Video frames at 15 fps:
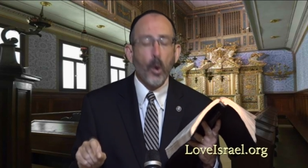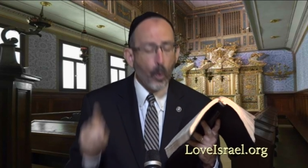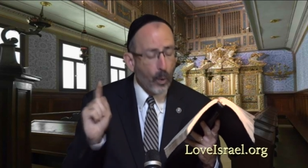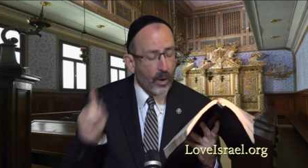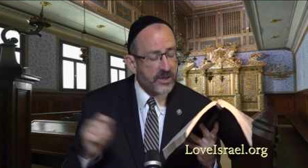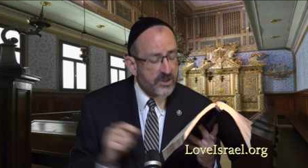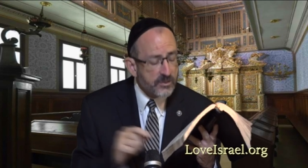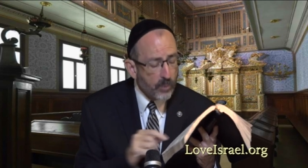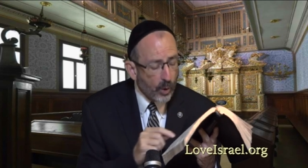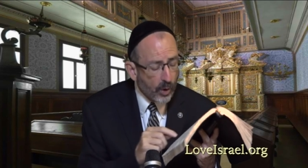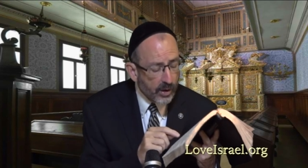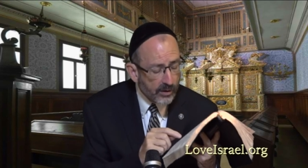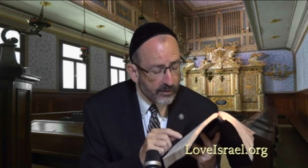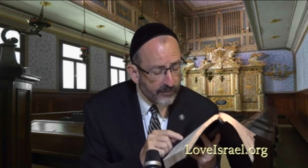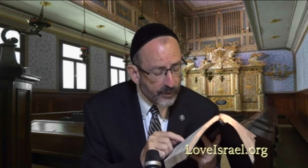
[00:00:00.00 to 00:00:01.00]
Once
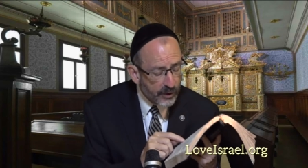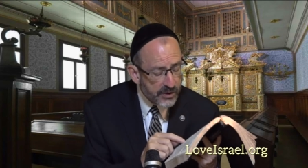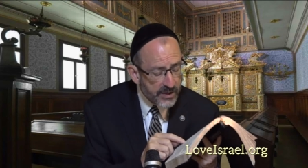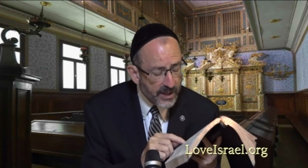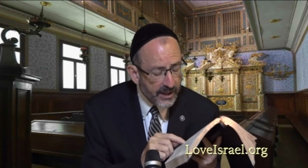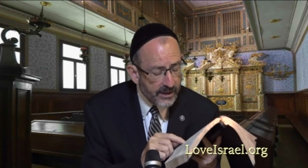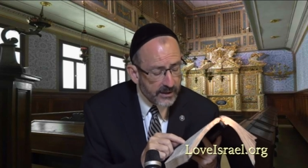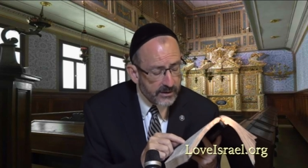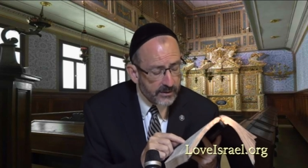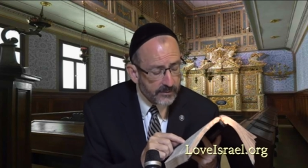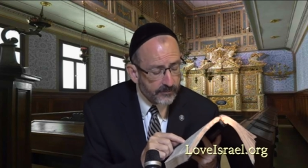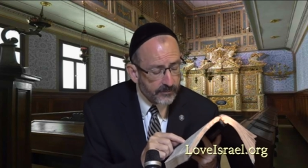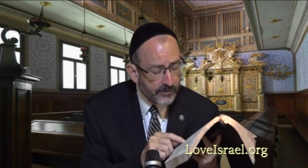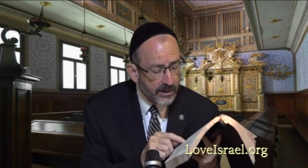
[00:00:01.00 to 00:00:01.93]
more, verse 8